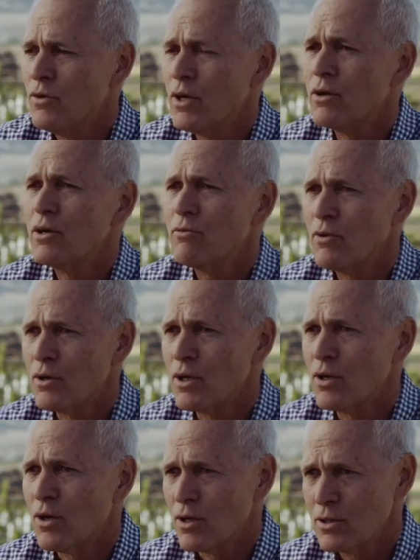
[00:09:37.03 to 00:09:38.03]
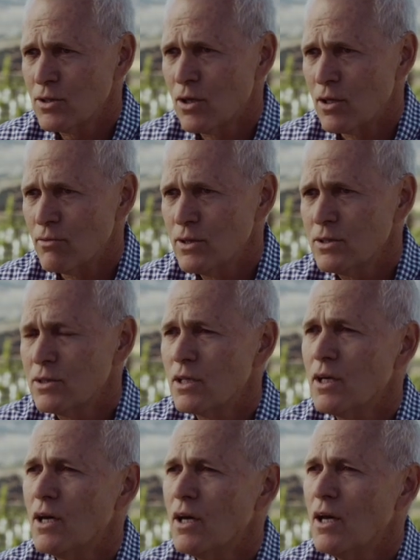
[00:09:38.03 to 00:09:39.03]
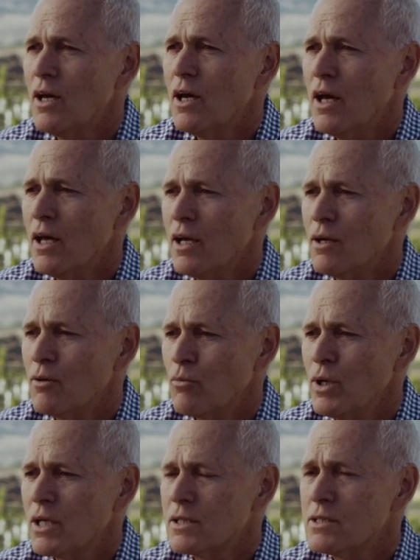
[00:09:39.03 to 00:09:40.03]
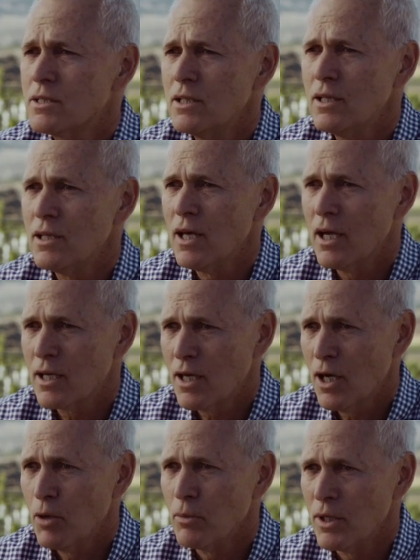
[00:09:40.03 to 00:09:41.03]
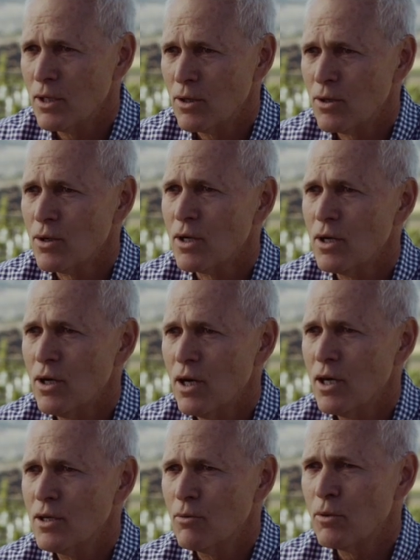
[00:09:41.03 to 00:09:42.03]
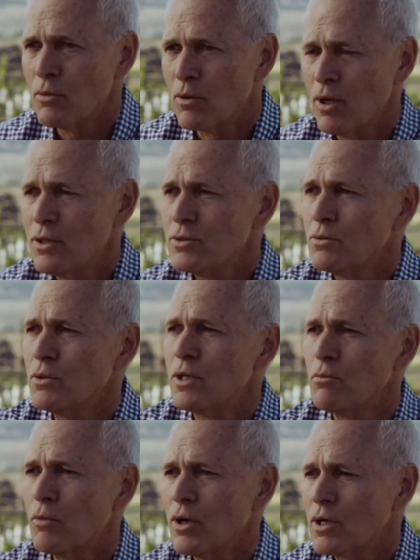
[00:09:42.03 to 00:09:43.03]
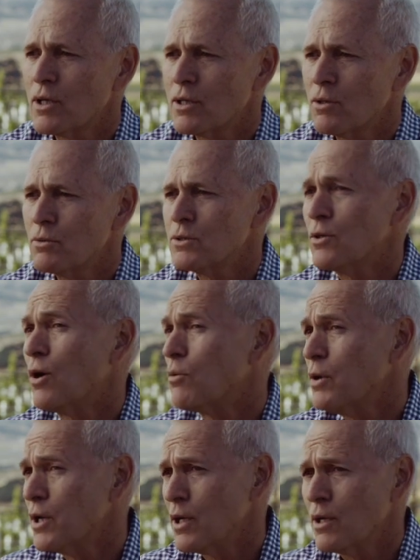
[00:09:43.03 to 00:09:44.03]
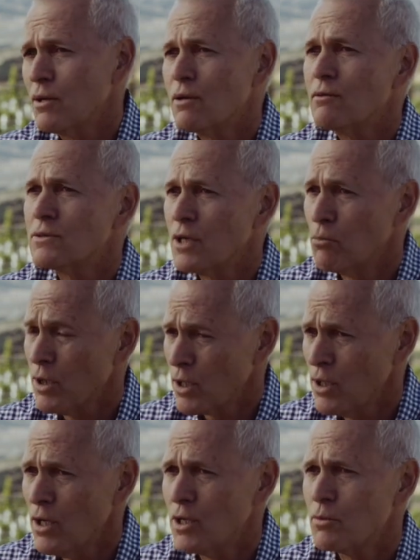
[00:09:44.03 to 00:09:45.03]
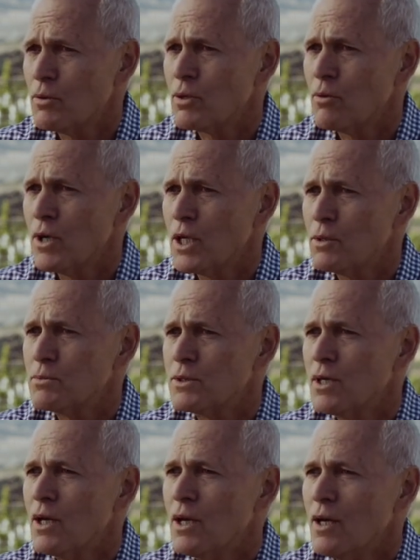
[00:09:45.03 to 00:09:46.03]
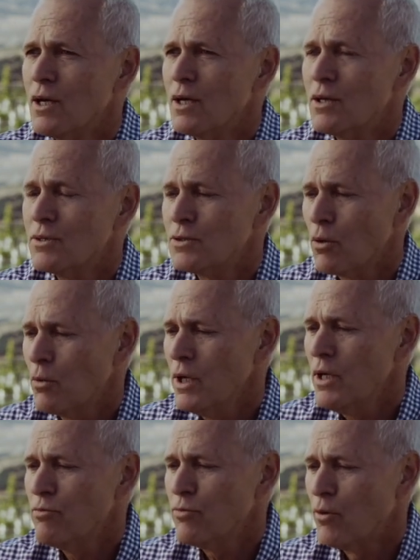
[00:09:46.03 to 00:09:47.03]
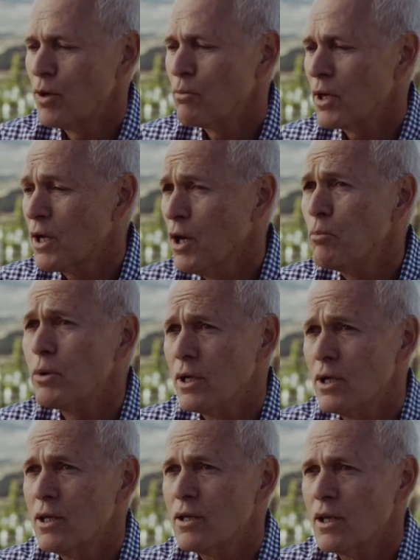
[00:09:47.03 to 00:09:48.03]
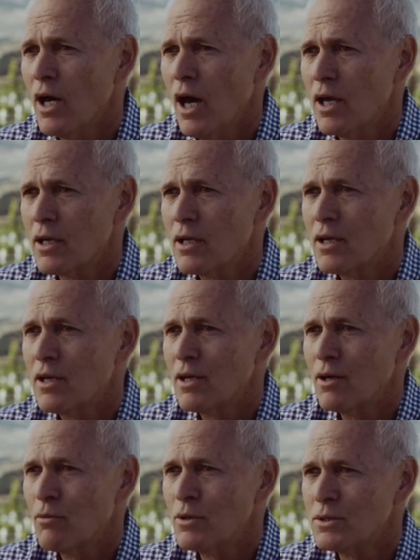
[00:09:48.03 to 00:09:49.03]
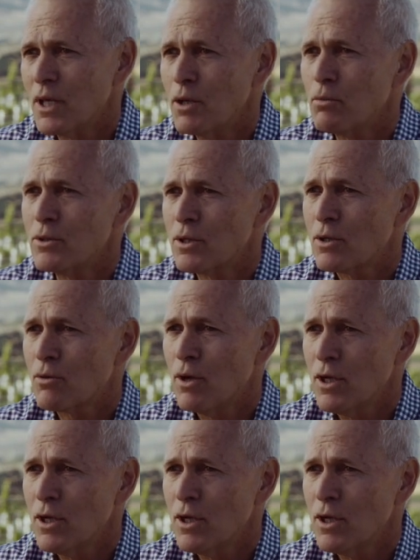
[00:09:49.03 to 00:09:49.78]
very, very large harvest, and we could see that coming early on. We were also in a market that was already somewhat glutted with grapes. So we formed a company that was able to